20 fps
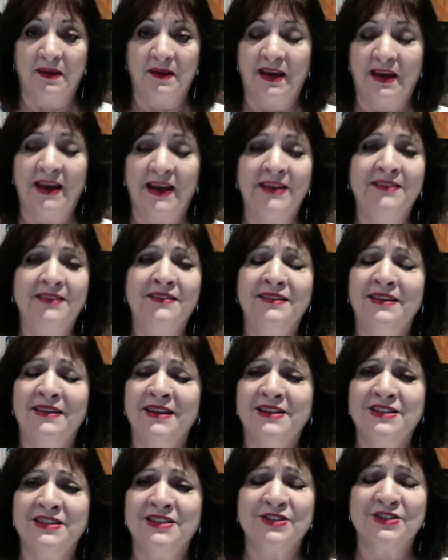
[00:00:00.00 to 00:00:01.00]
And it
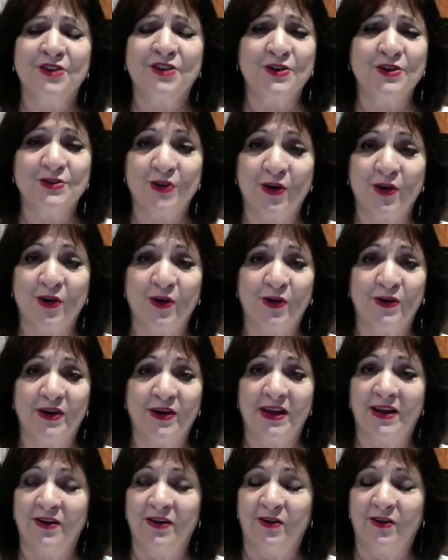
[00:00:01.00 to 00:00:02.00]
just goes on
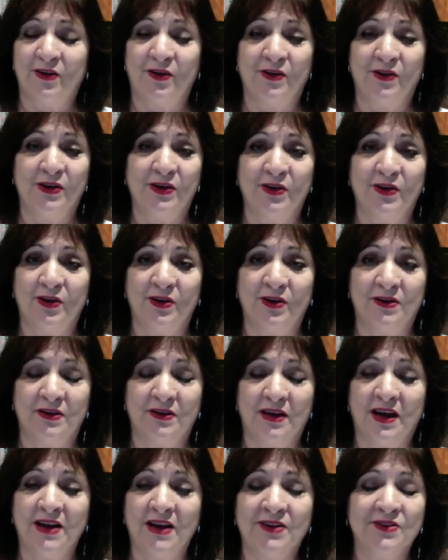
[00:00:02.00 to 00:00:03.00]
and on and on.
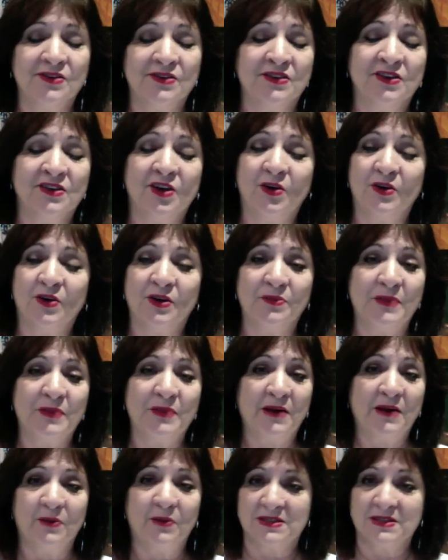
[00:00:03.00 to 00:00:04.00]
I could go on
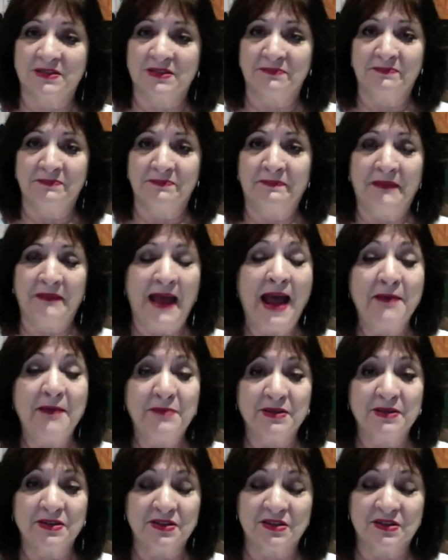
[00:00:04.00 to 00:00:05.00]
about what's
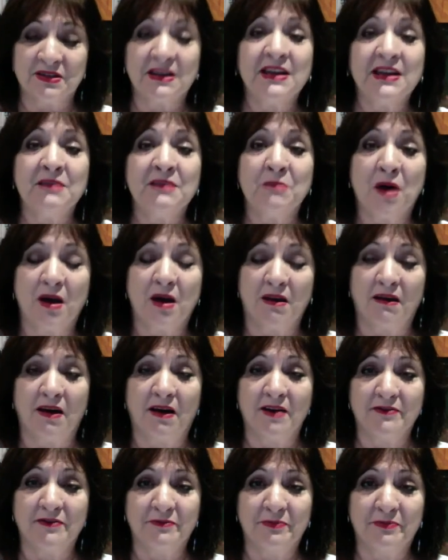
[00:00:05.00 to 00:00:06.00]
happened in my
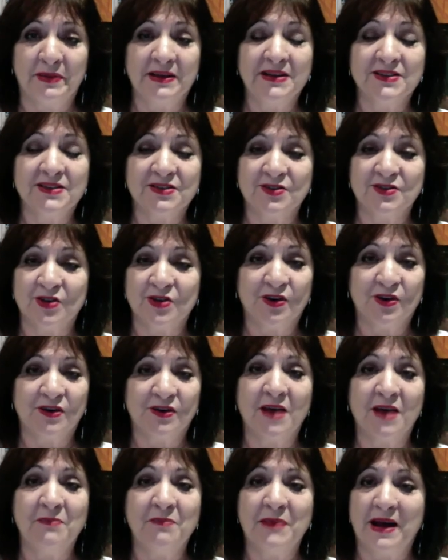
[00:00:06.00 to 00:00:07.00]
life, but it's not
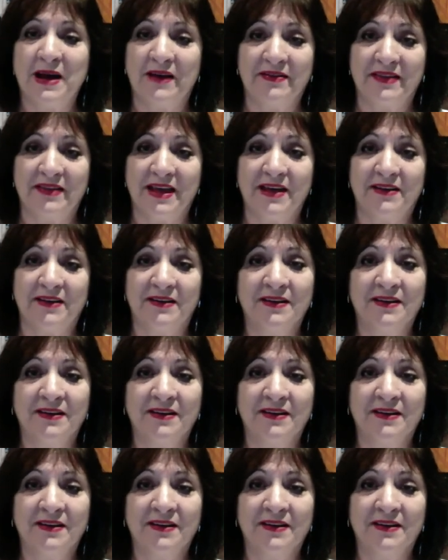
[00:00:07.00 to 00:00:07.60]
about that.